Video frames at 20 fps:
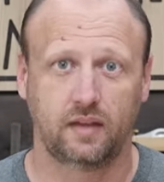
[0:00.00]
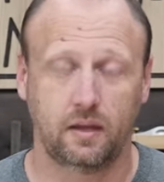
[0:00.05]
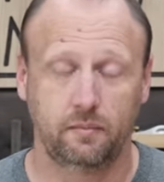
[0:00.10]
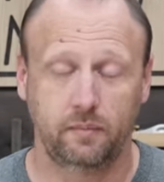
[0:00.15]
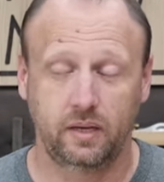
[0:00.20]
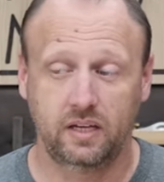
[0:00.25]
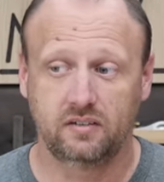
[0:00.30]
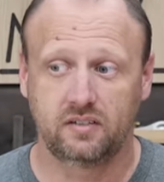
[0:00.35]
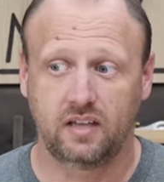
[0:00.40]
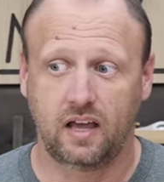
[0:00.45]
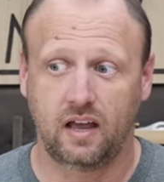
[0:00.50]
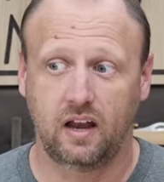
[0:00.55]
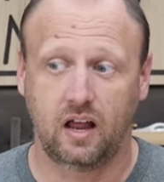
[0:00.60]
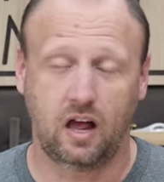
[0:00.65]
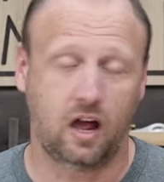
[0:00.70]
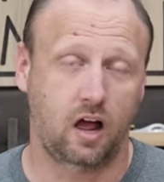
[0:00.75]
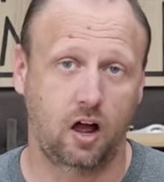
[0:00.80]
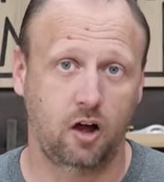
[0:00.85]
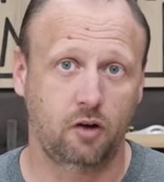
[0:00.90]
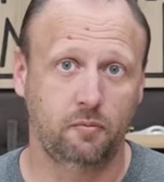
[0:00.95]
That means that
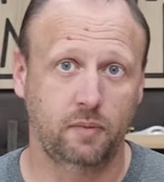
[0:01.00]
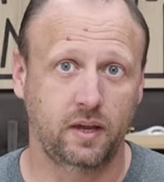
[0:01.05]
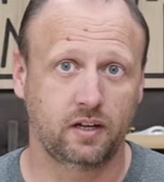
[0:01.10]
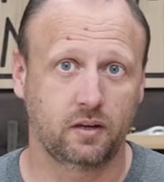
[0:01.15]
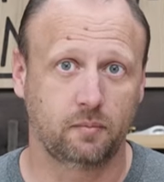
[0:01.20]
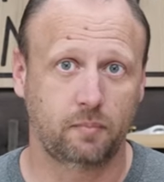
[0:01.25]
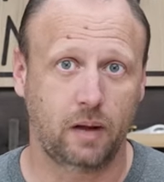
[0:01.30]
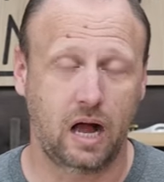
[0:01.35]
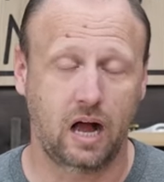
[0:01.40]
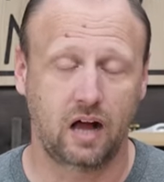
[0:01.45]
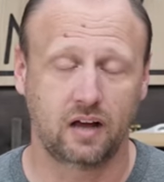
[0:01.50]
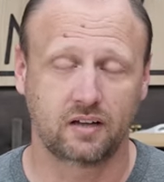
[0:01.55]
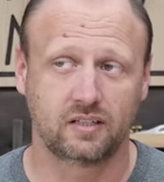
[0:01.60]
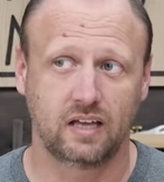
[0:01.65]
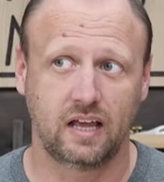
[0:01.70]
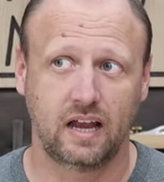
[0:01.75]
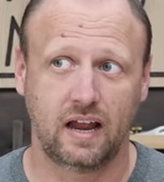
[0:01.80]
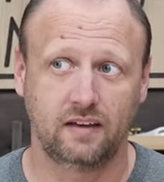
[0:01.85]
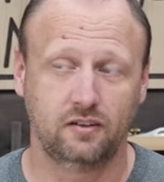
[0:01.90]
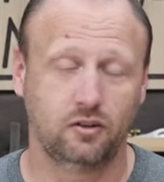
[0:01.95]
I'll make a
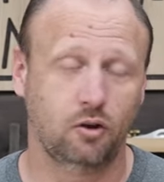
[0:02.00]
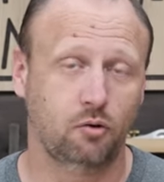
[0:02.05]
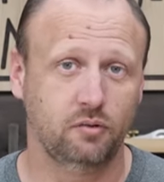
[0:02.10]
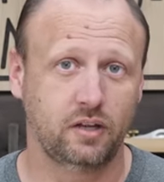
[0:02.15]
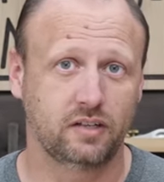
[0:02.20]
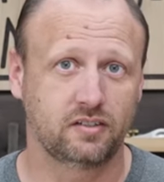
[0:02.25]
box and I don't